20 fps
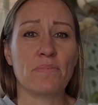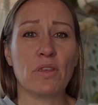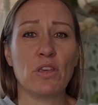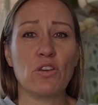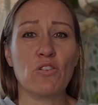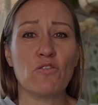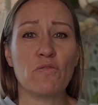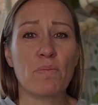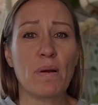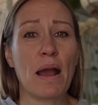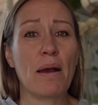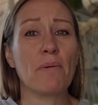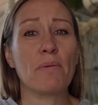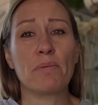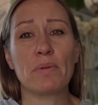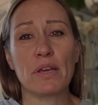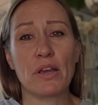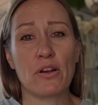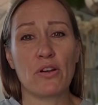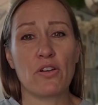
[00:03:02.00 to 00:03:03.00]
You've
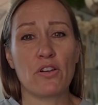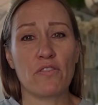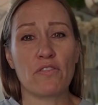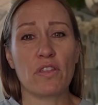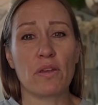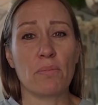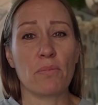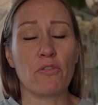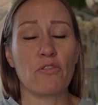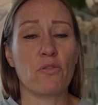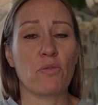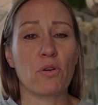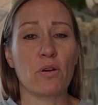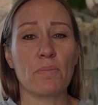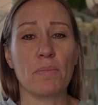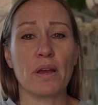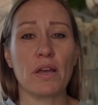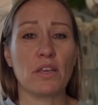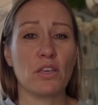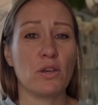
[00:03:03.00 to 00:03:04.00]
probably heard of them before,
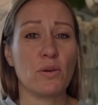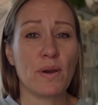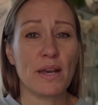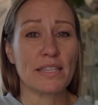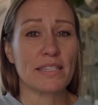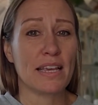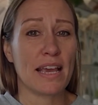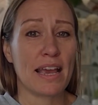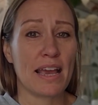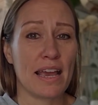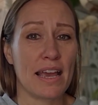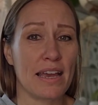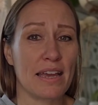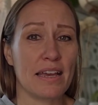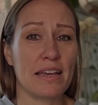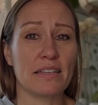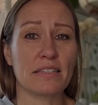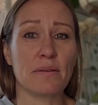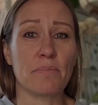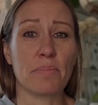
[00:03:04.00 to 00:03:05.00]
but
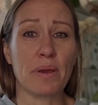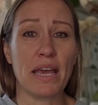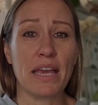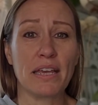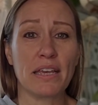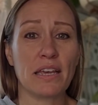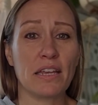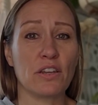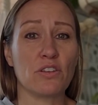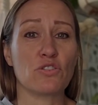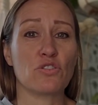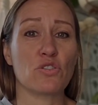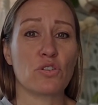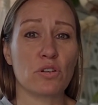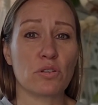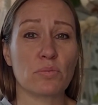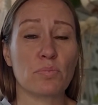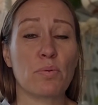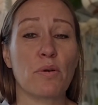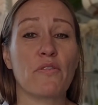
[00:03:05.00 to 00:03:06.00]
USAA is a bank and
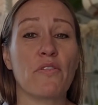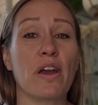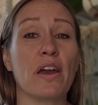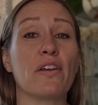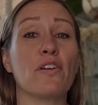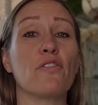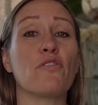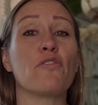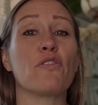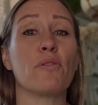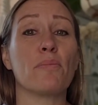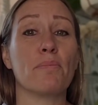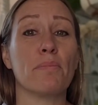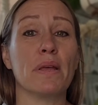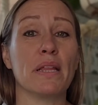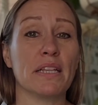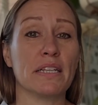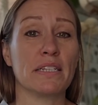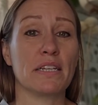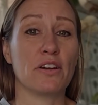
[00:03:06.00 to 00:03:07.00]
insurance provider for
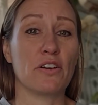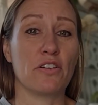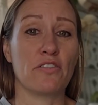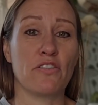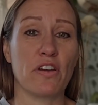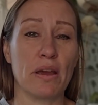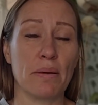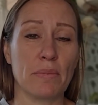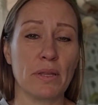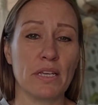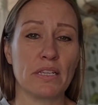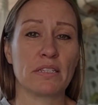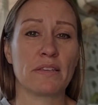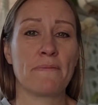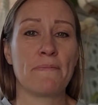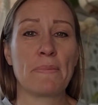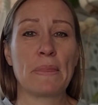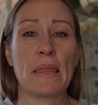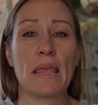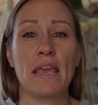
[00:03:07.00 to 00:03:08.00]
military families.
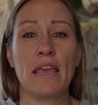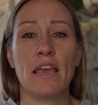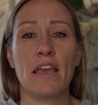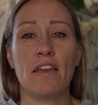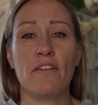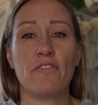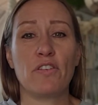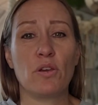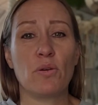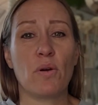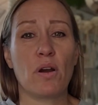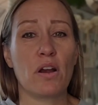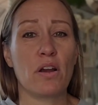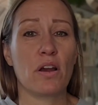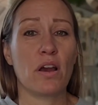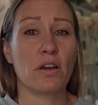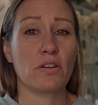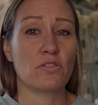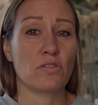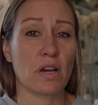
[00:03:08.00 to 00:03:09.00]
If you
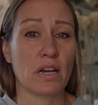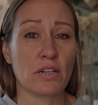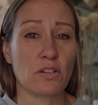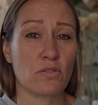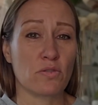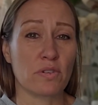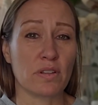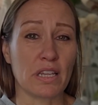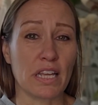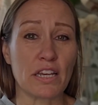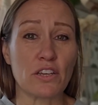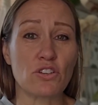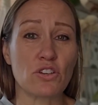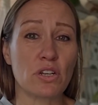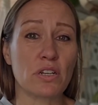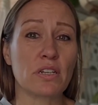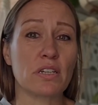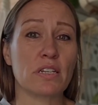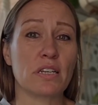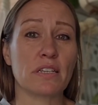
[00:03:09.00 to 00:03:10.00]
are a direct
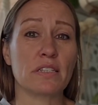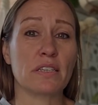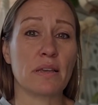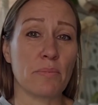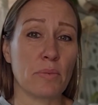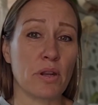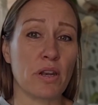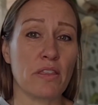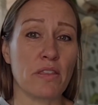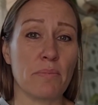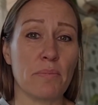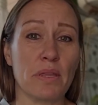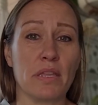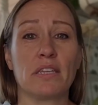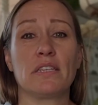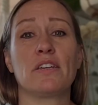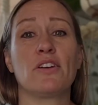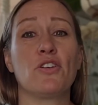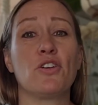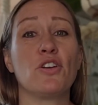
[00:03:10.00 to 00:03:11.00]
relation to someone in the
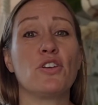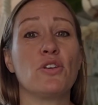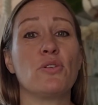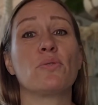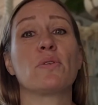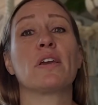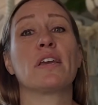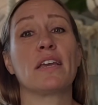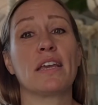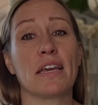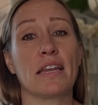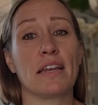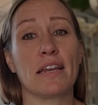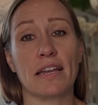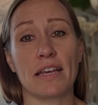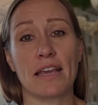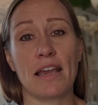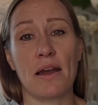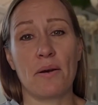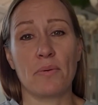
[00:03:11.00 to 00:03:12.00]
military, you can get an
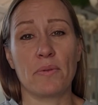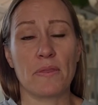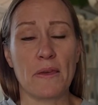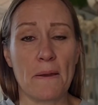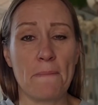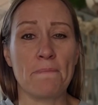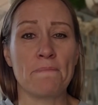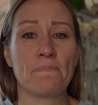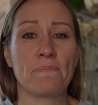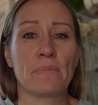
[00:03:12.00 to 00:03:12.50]
account with them.